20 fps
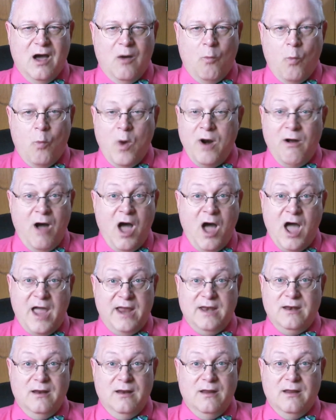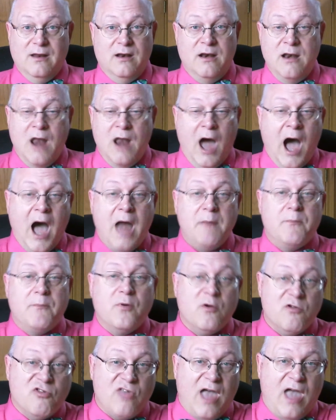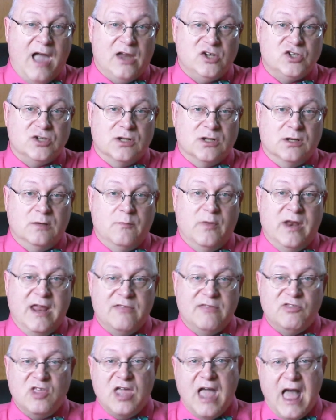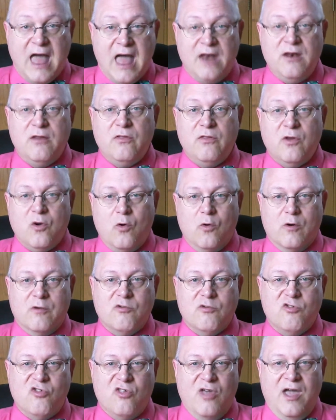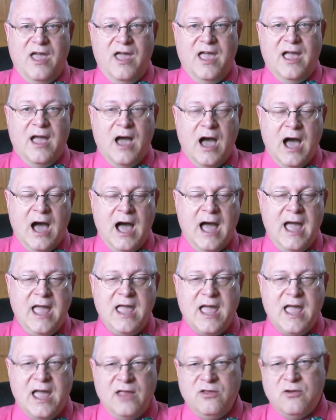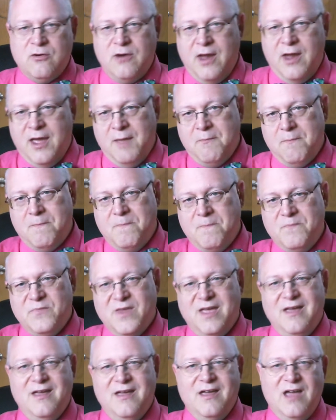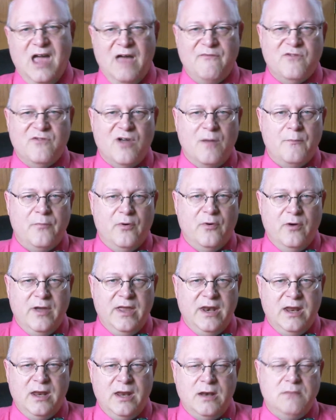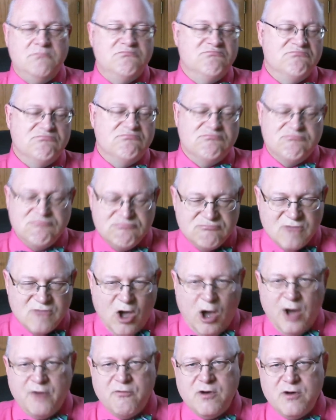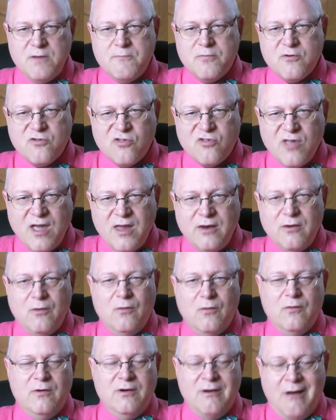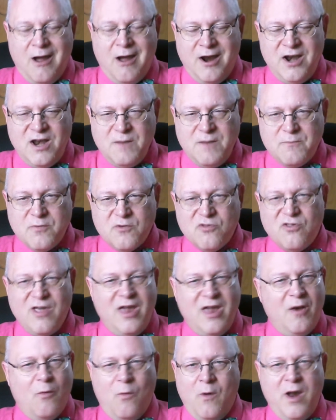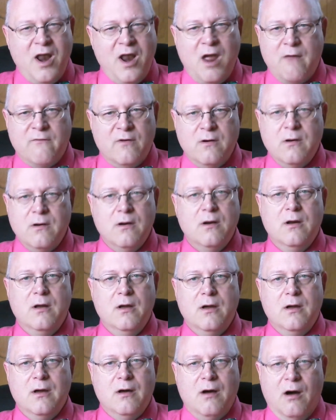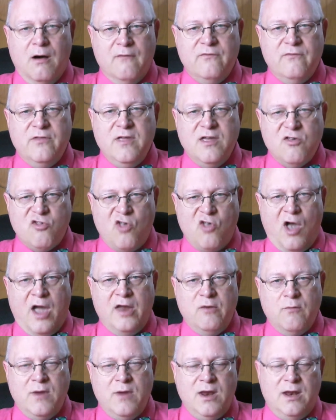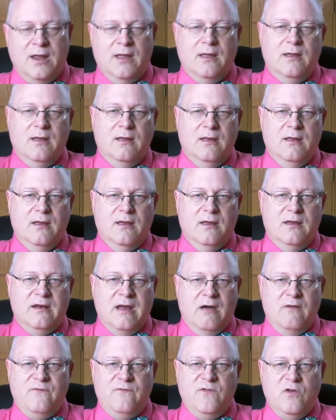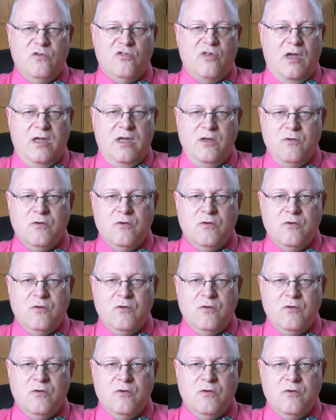1 line, not per section, but at the end of the course saying, "I," and your name, "have completed 100%, 90%, whatever, of the assigned reading." Now, if you say